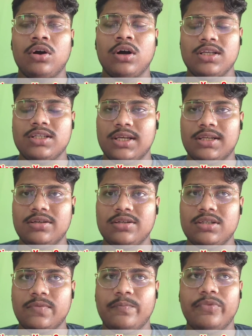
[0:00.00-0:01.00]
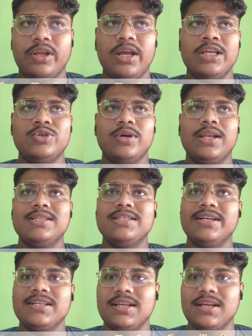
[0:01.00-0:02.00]
college lectures as well
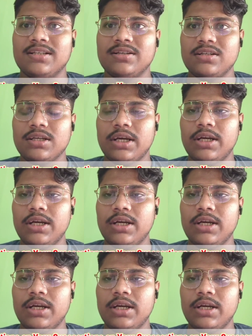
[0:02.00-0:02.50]
as GDC lectures